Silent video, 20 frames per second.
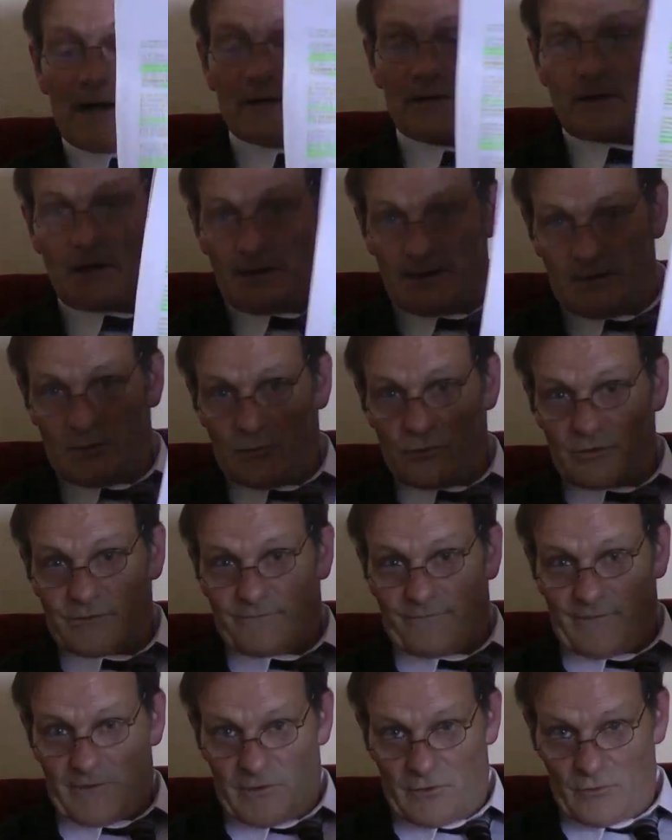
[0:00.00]
startling
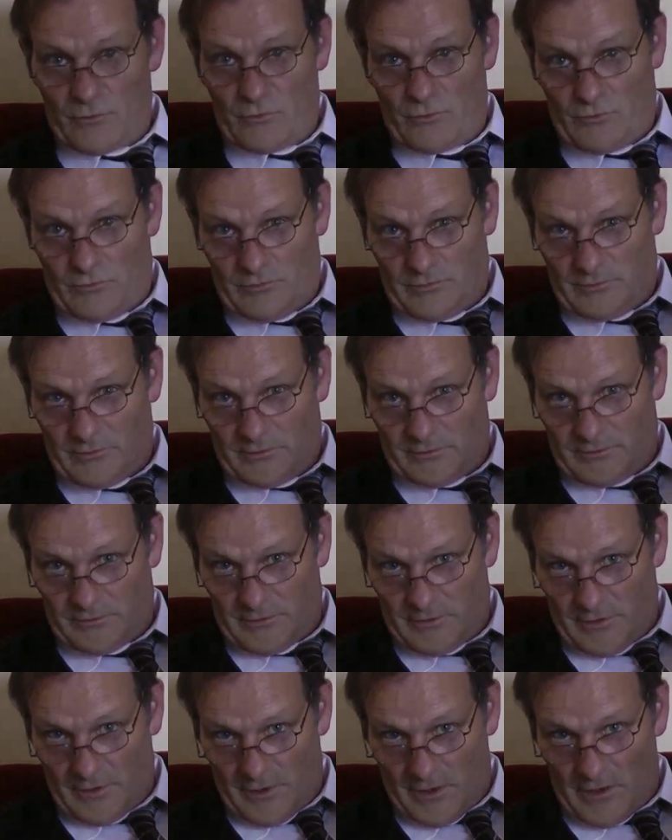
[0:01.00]
news for you,
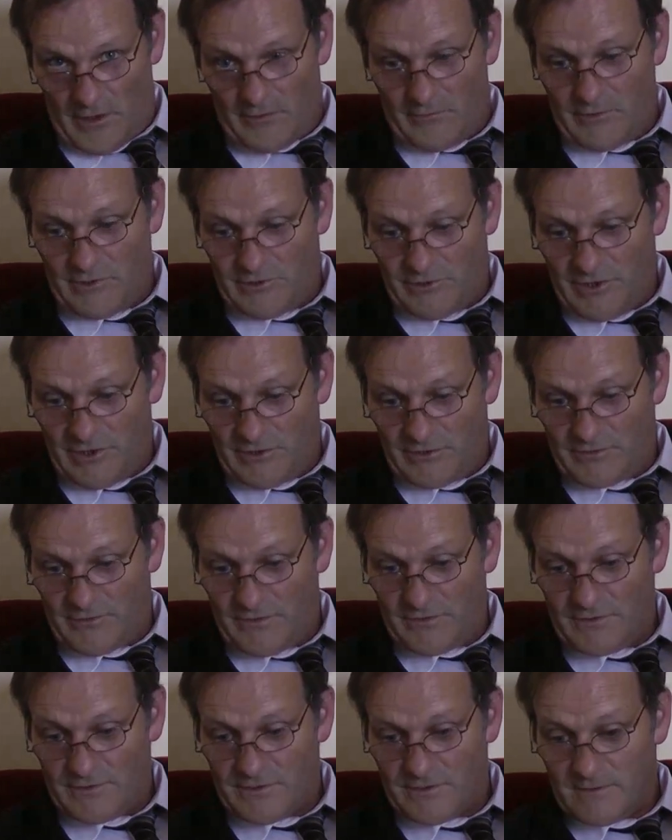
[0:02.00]
the Irish
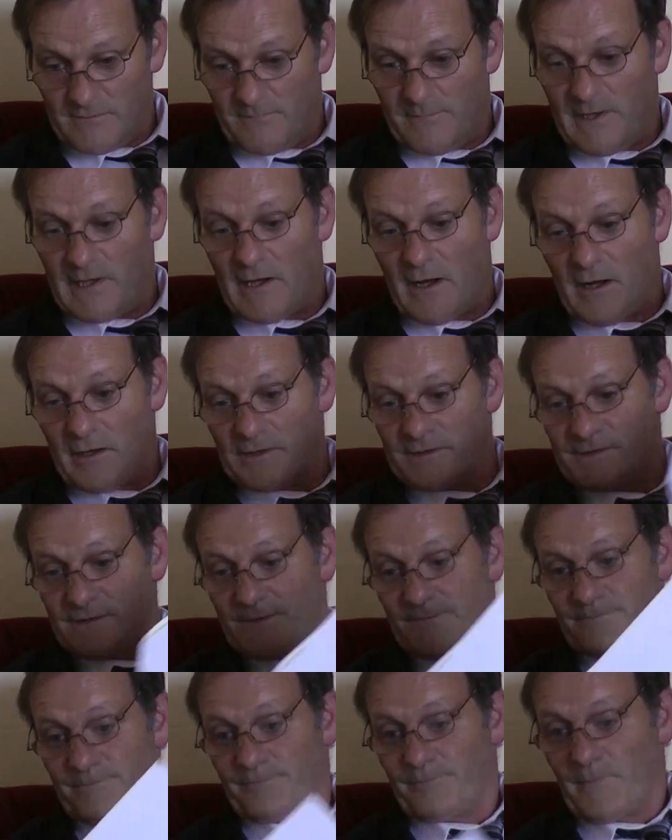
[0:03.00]
citizens,
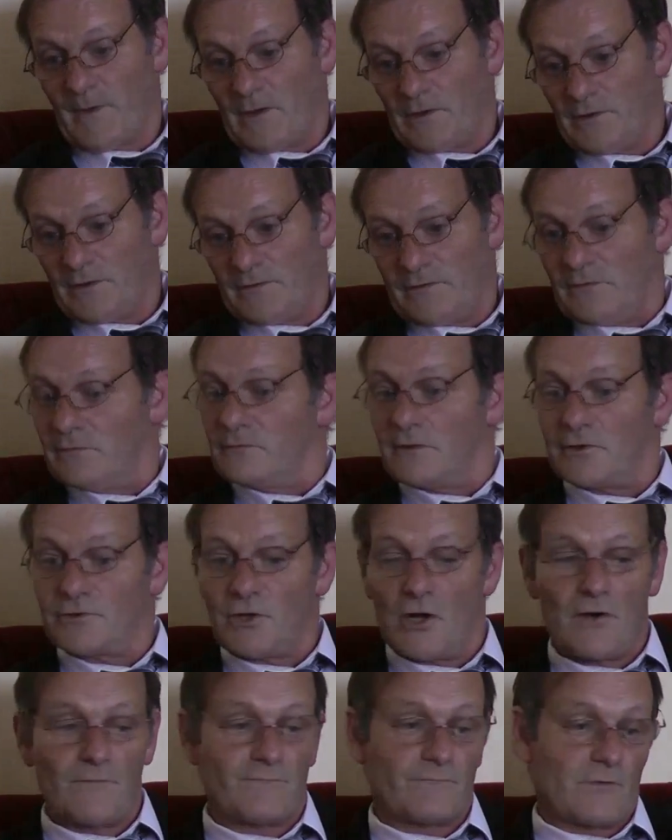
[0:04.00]
because the
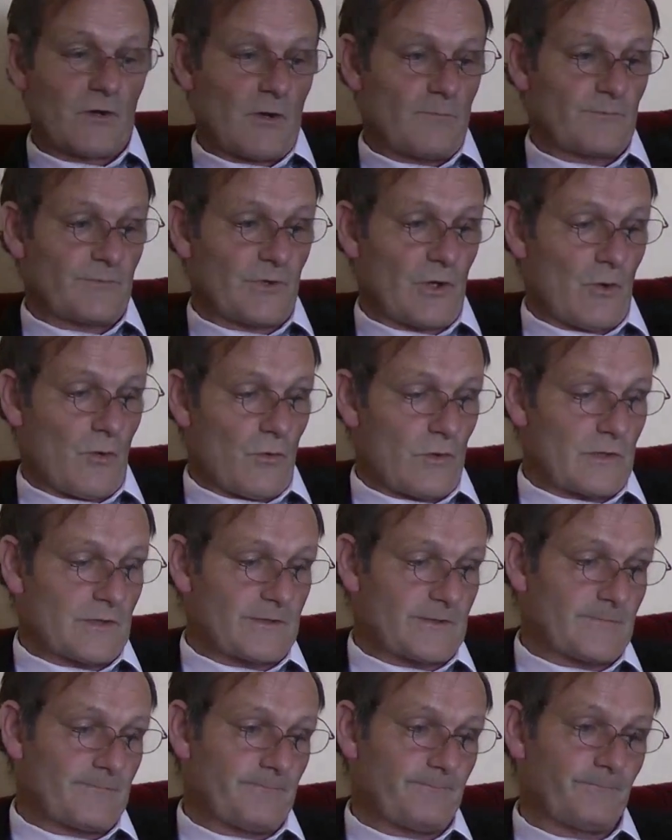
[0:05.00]
Turf Club
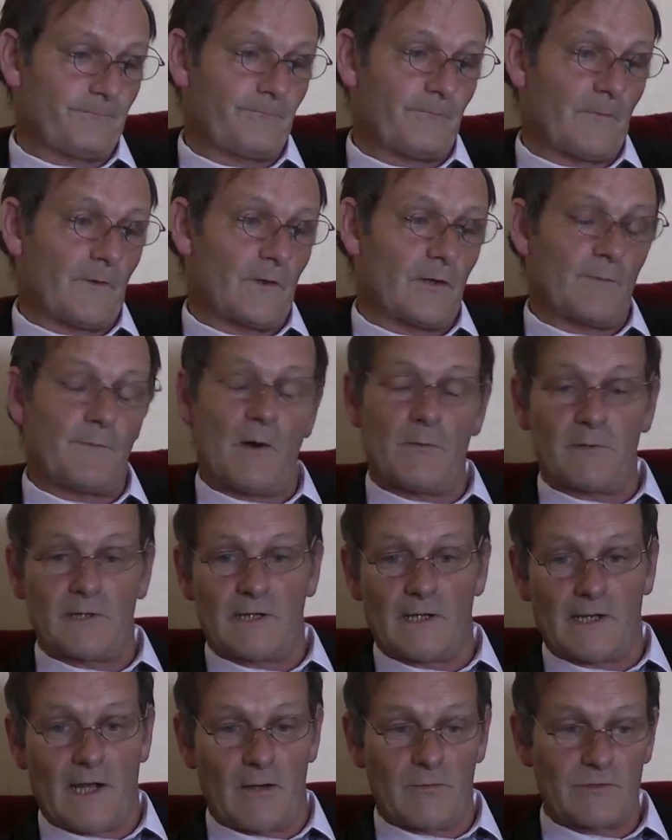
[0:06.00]
told the
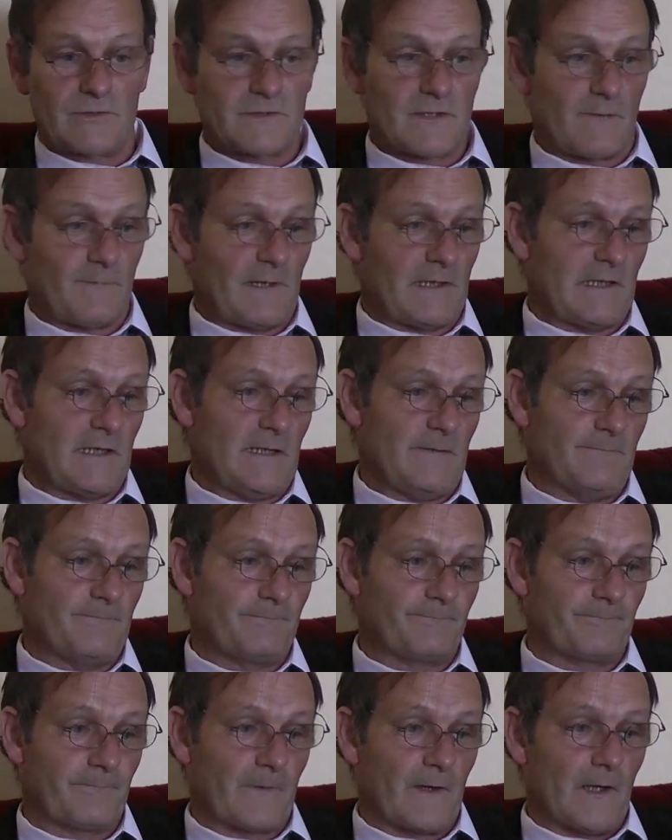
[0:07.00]
Public Accounts
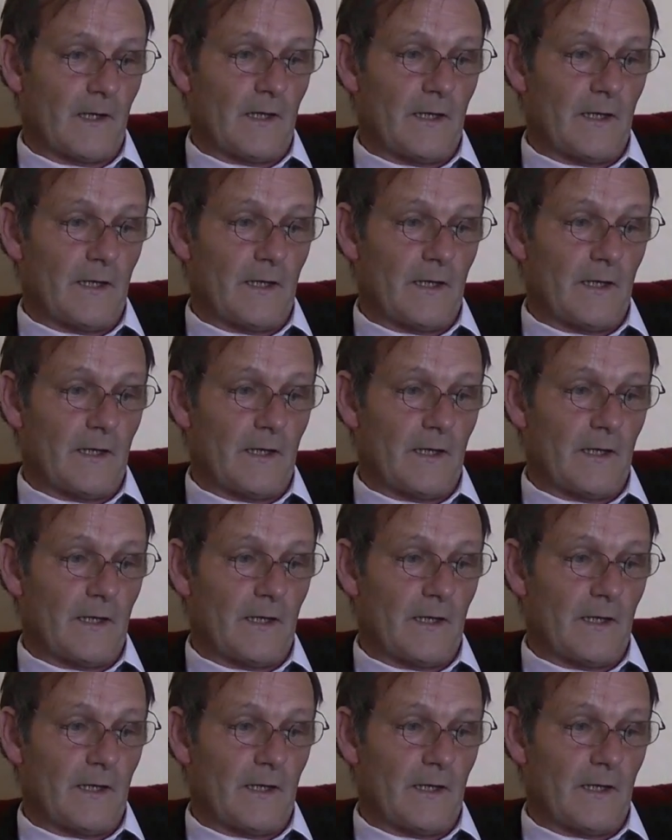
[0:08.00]
Committee